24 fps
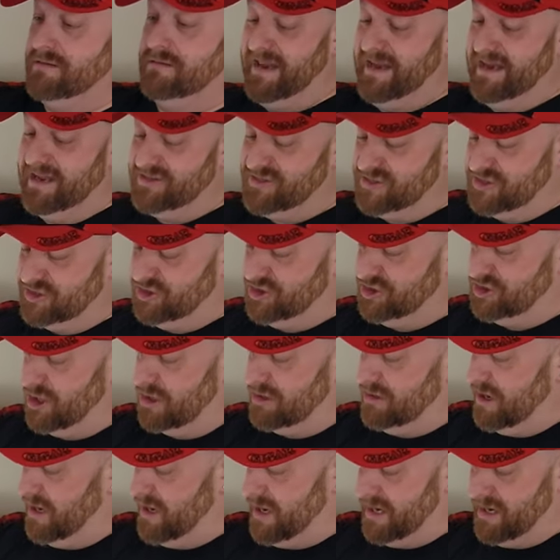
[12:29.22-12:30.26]
It is a
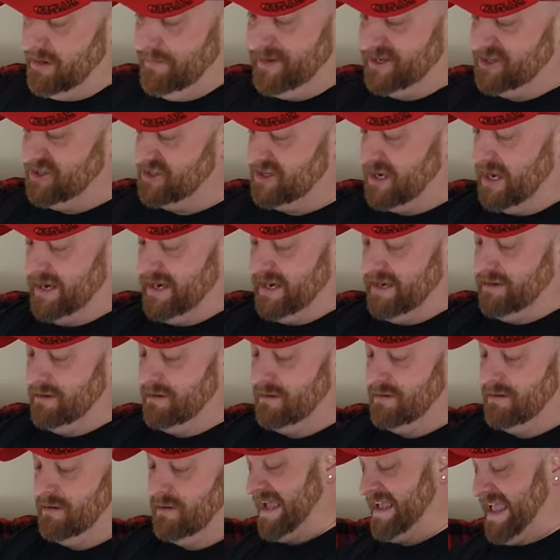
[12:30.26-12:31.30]
shirt, and I am excited.
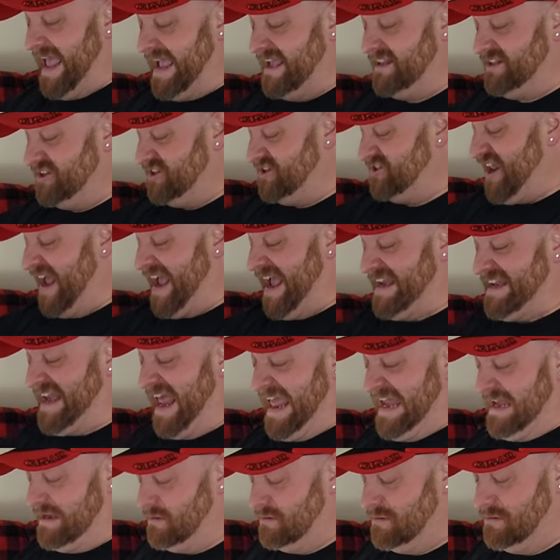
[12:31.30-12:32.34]
I can't stand
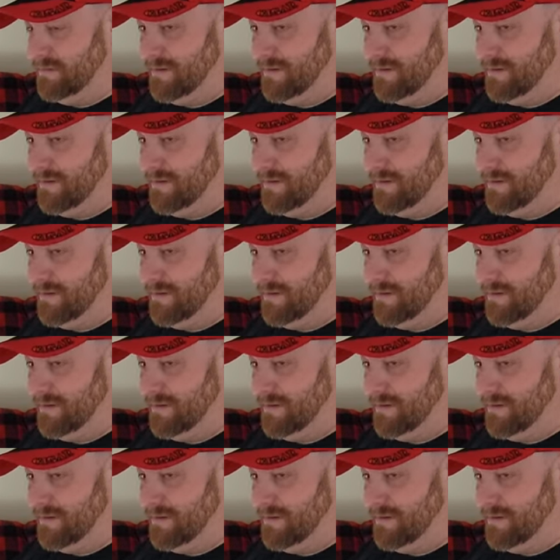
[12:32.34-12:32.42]
it.